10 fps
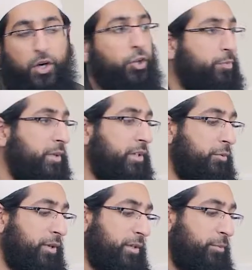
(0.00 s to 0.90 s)
at the
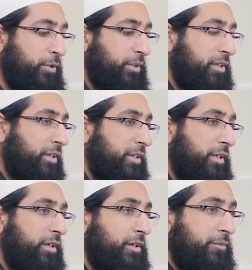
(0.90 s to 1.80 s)
hospital where they put
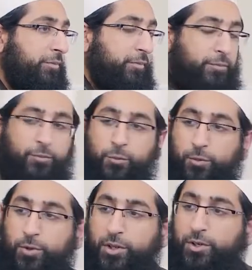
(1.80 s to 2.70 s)
the,
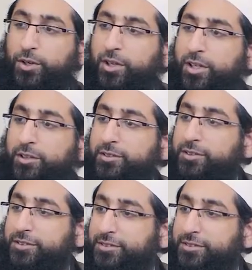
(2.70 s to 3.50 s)
what do you call it,